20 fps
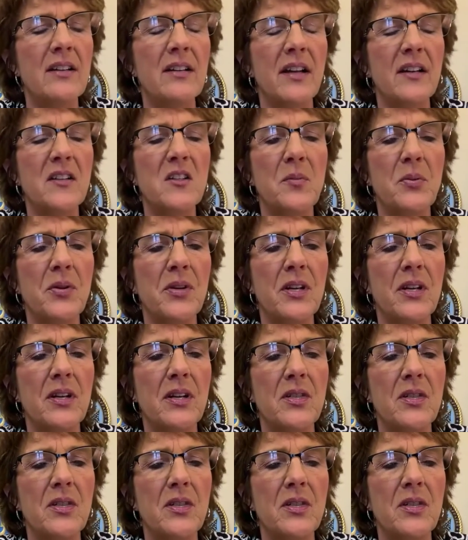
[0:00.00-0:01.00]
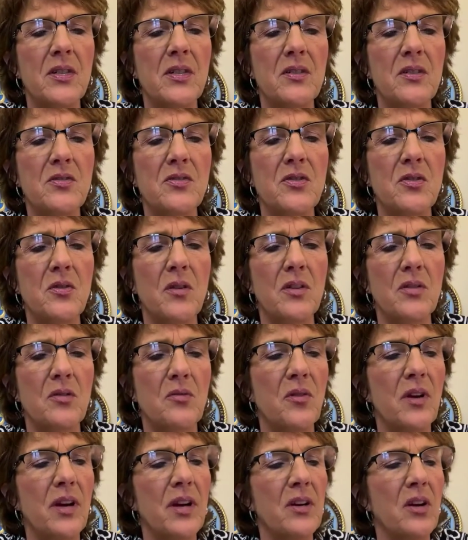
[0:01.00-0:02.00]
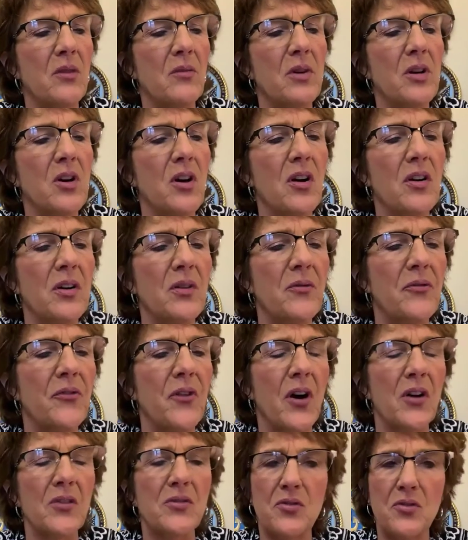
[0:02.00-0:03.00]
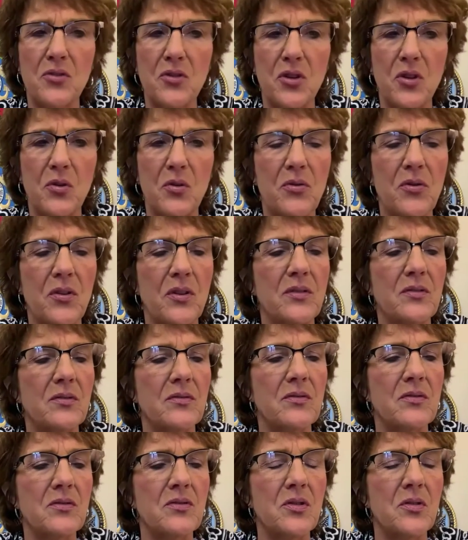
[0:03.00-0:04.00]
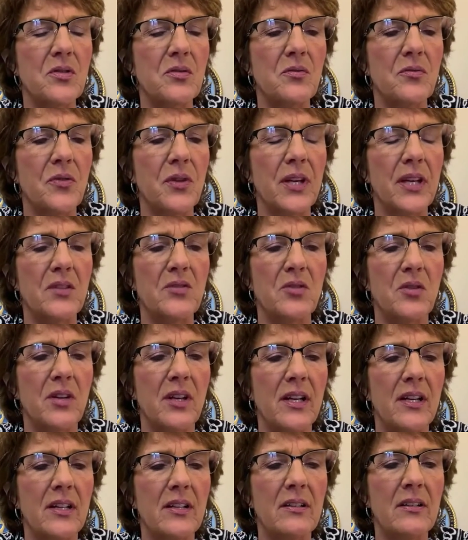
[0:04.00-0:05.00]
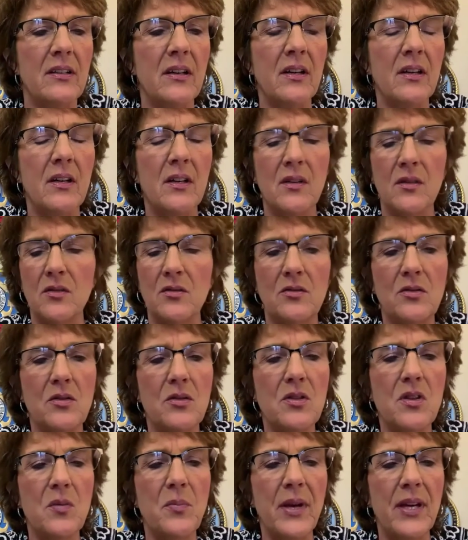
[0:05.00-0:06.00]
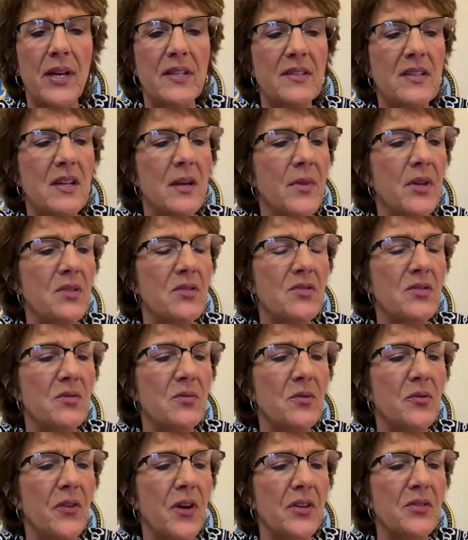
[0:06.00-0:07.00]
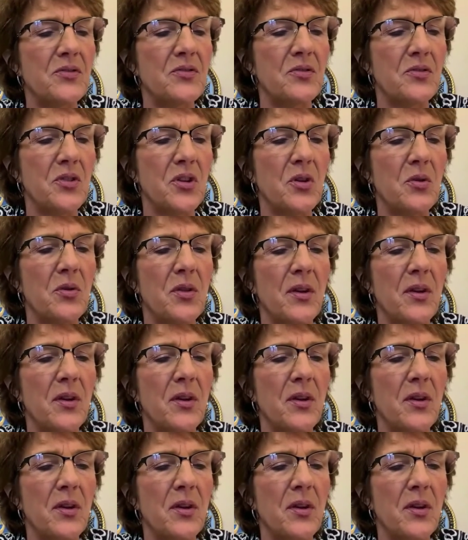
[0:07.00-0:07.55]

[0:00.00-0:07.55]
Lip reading: I'd like to put an issue on your radar regarding foster youth and student financial aid. Due to the pandemic, certain foster youth have